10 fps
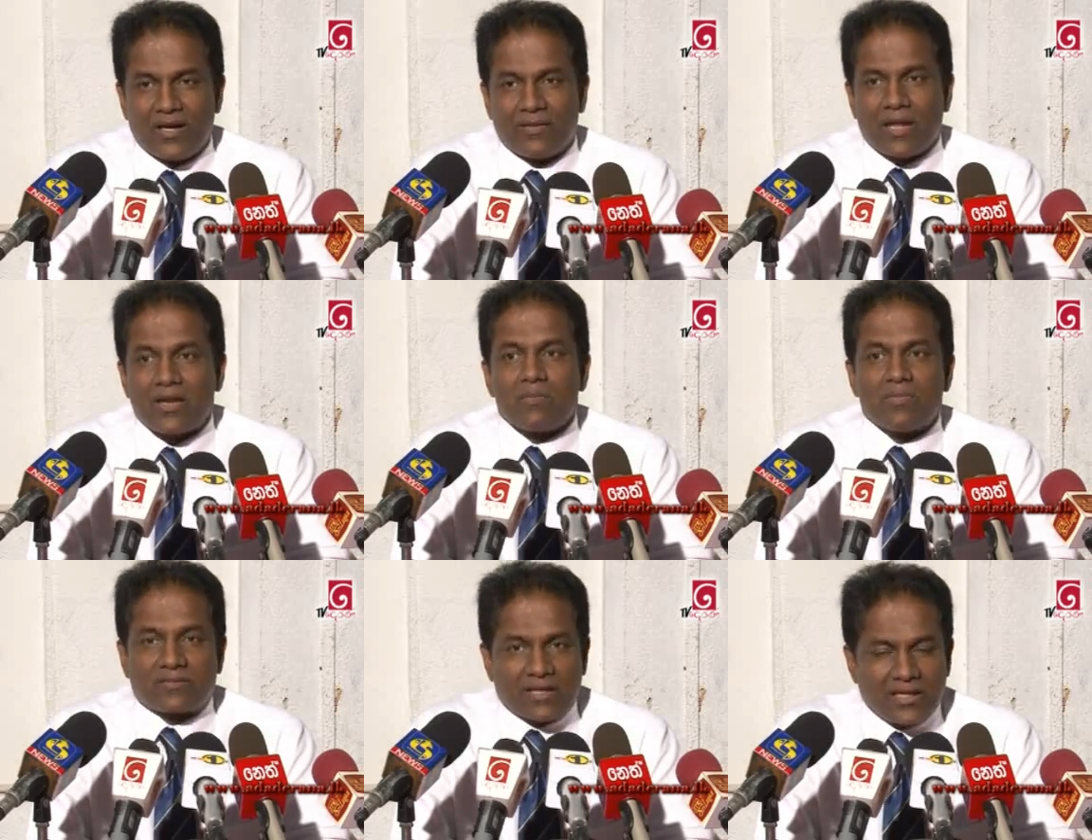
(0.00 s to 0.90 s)
Then
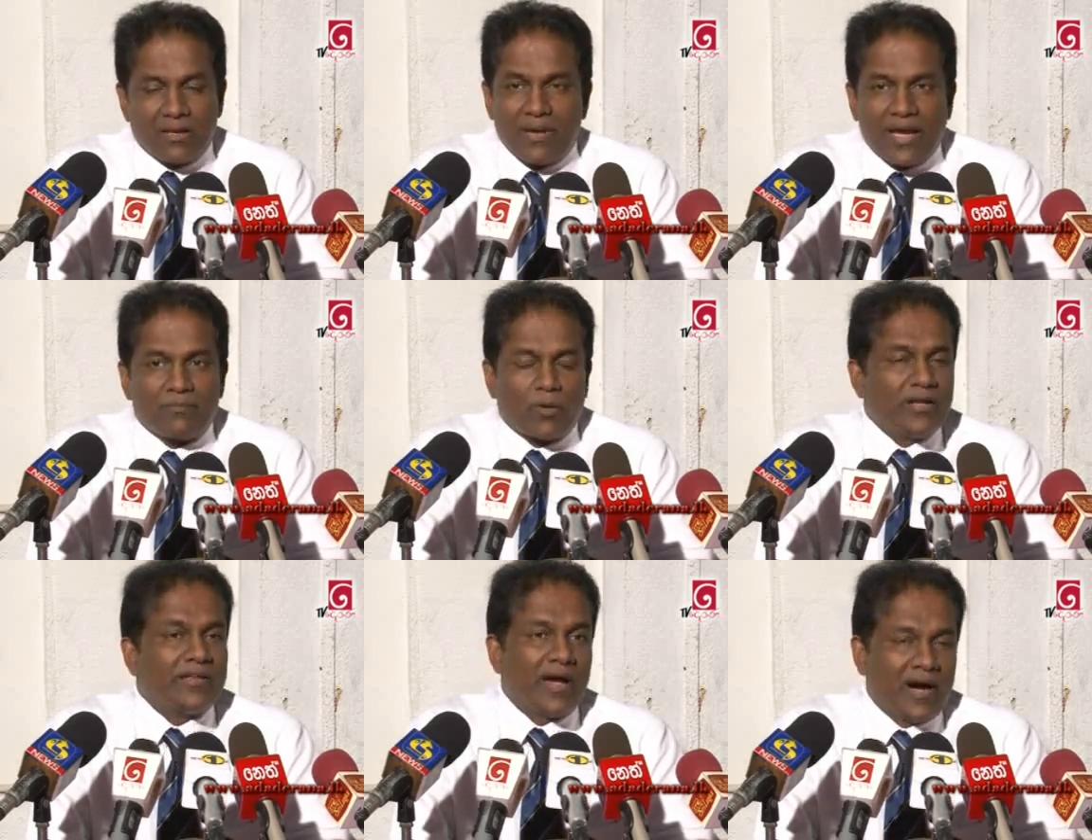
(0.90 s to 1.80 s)
number three, the main
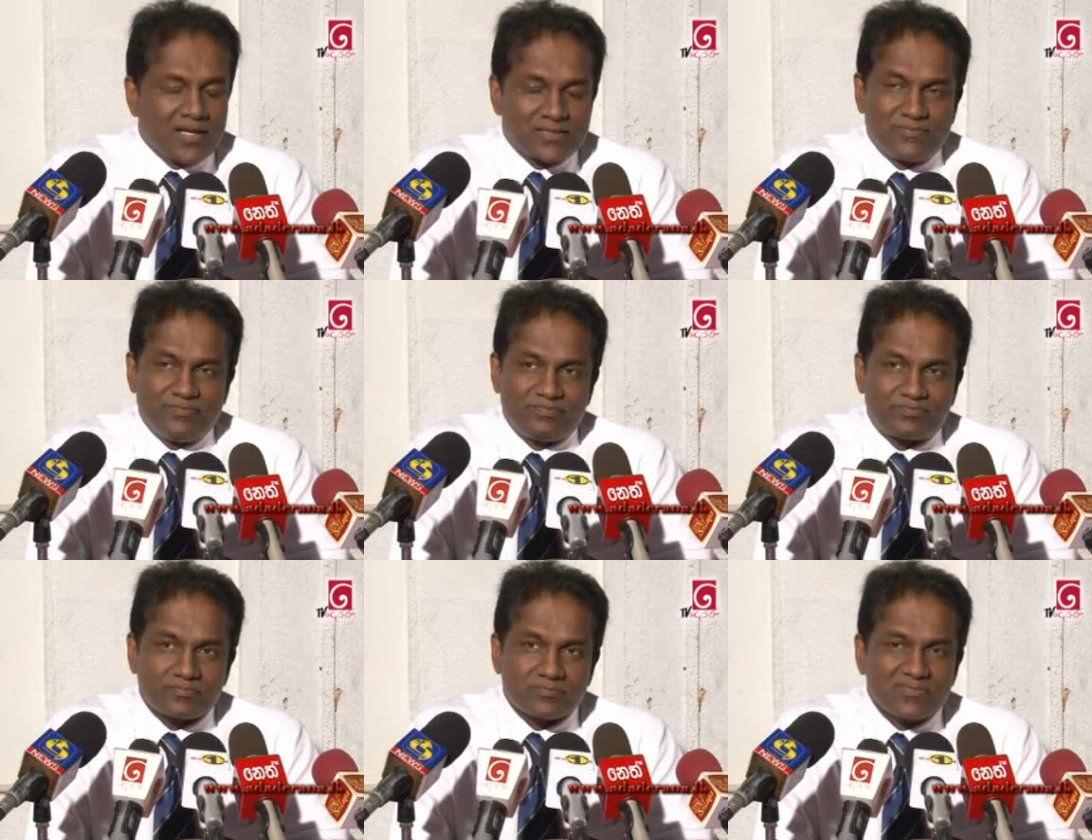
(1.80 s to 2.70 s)
point they asked,
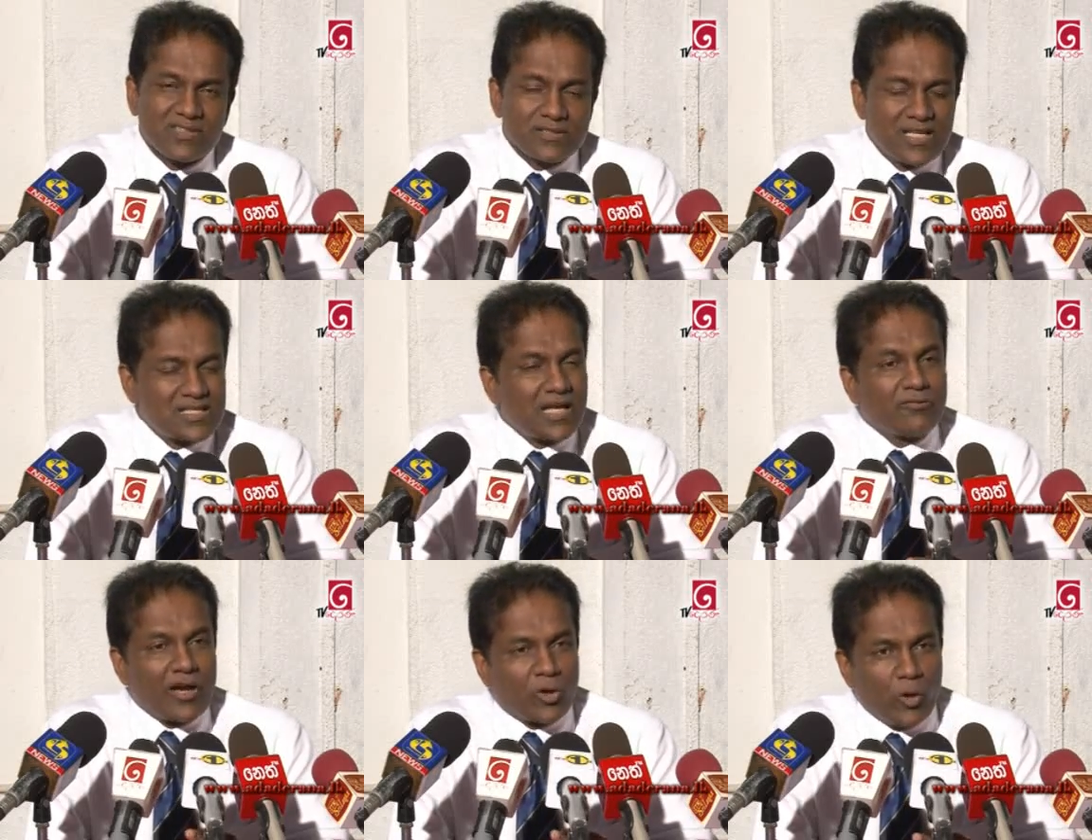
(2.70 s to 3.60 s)
says that
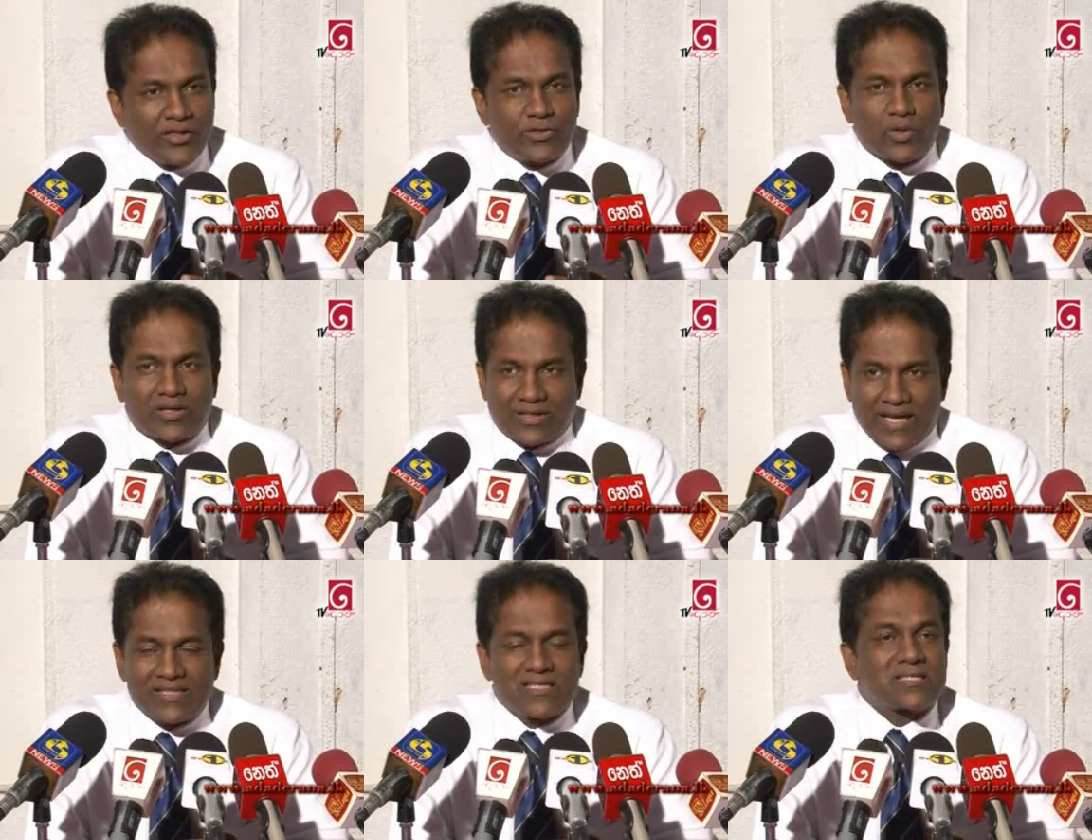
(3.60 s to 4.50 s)
we are going through a
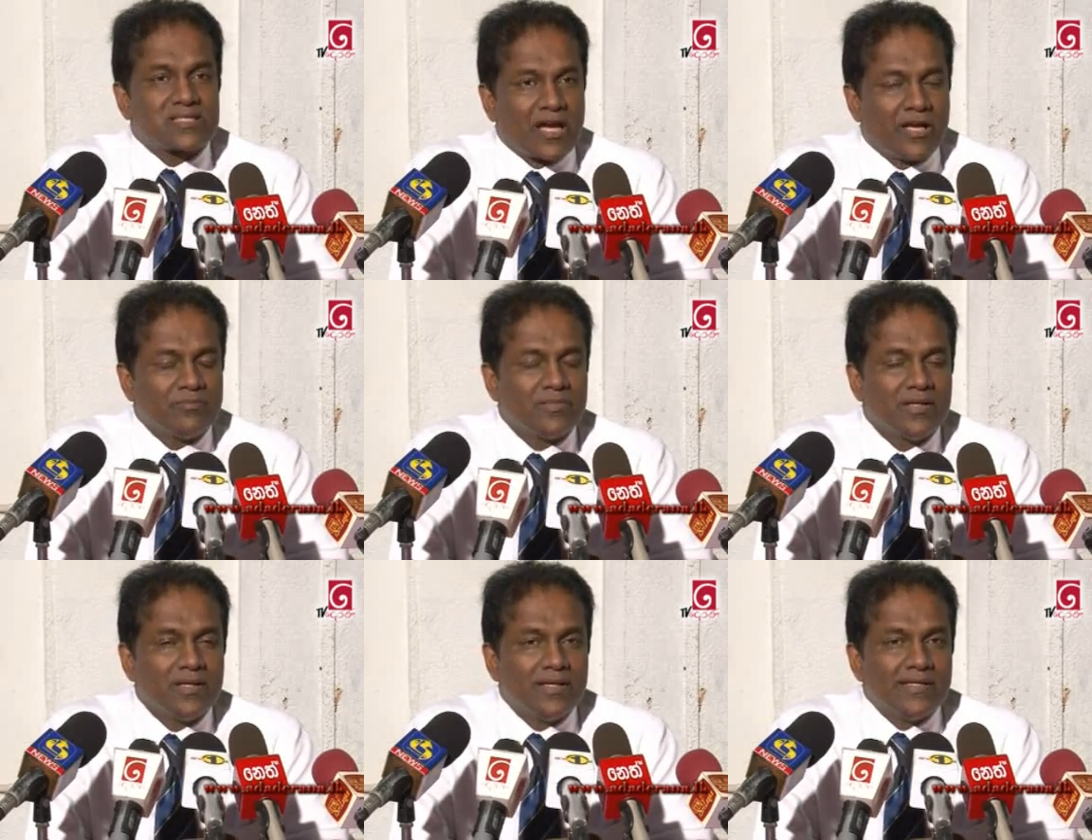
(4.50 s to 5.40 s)
crisis time,
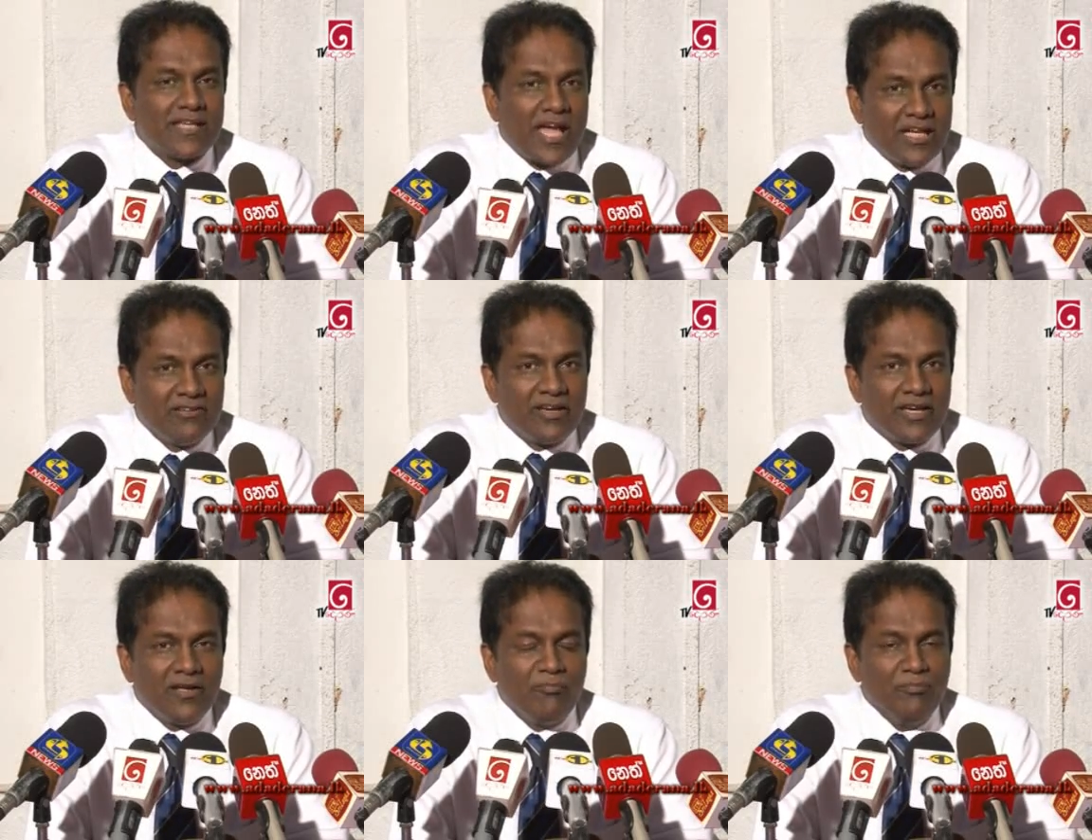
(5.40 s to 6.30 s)
is there any
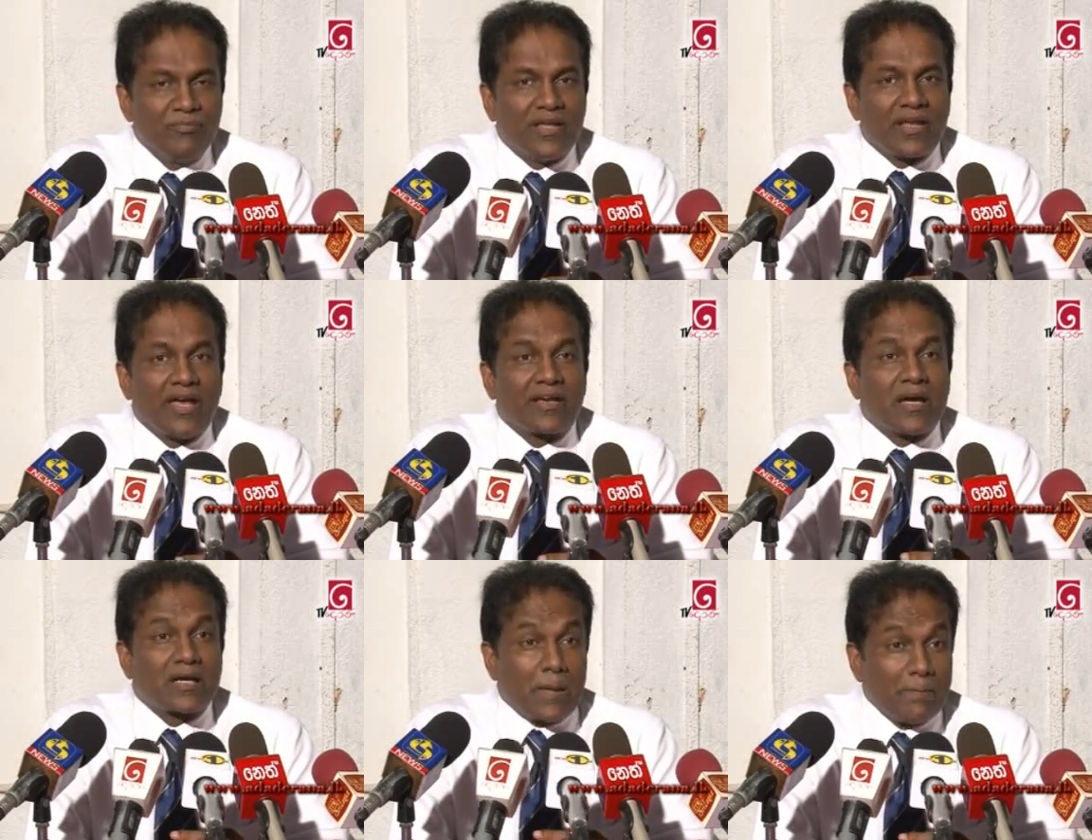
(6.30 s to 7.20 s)
way that I
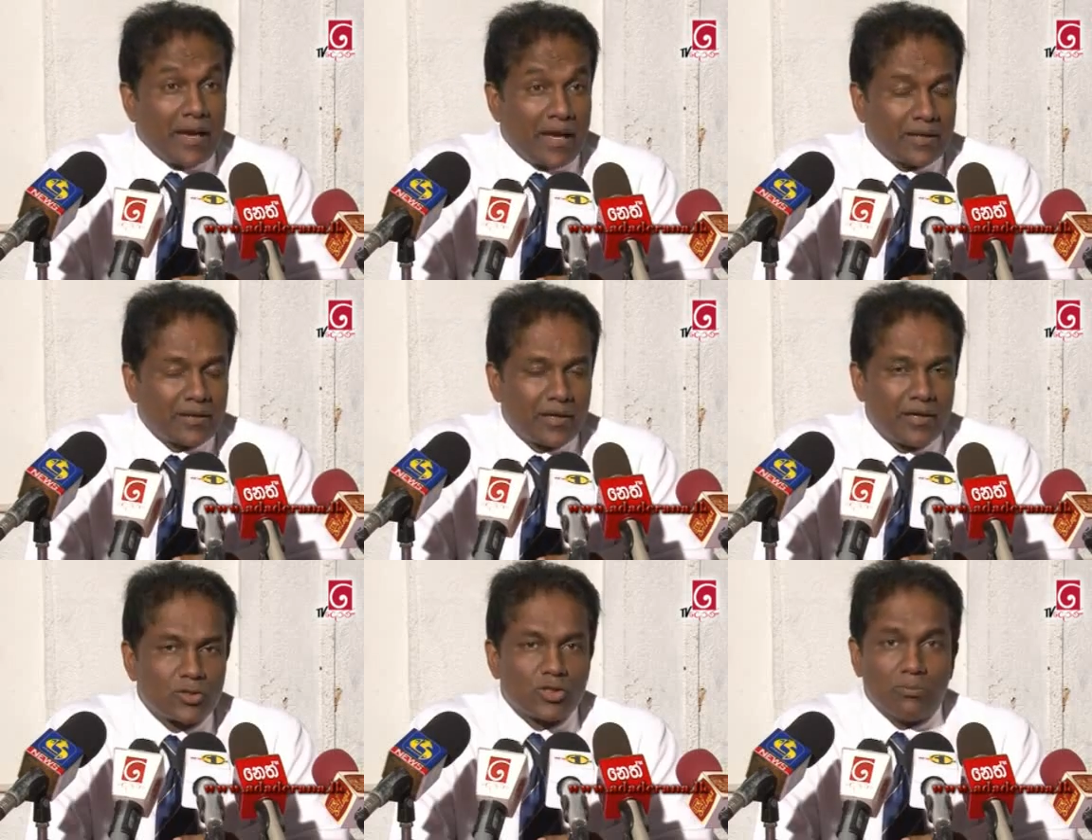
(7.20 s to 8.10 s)
can come back
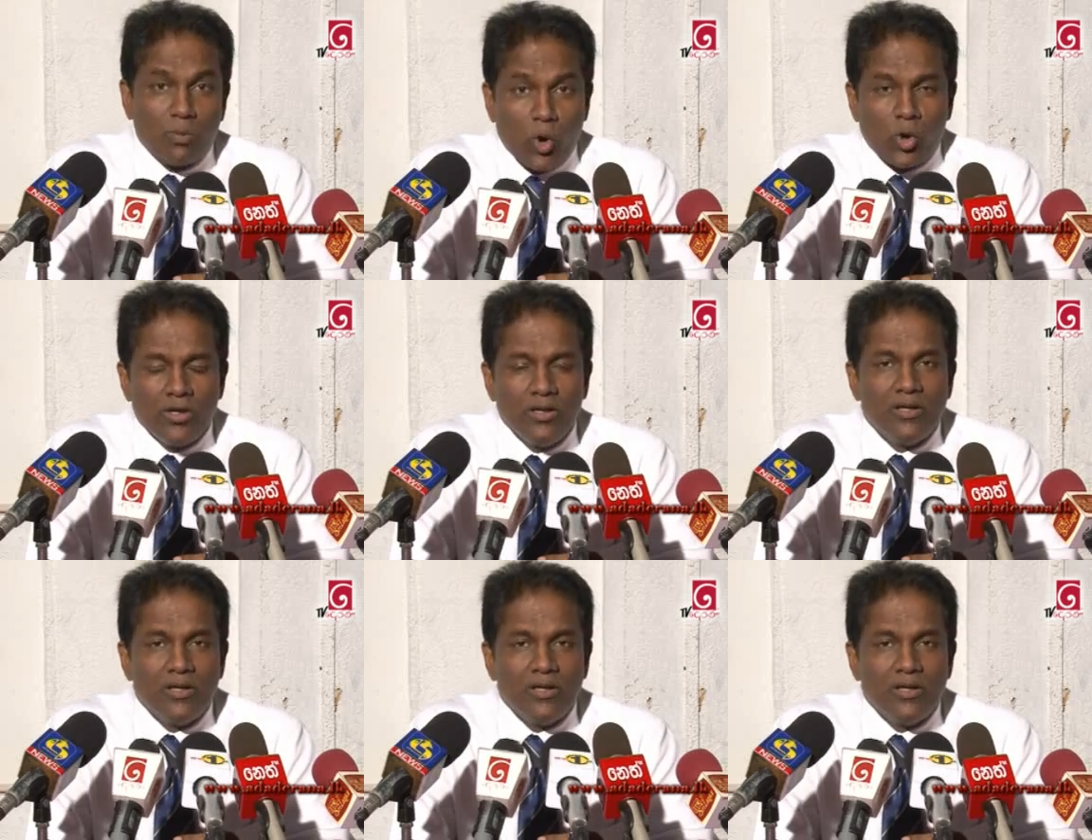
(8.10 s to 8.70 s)
to the board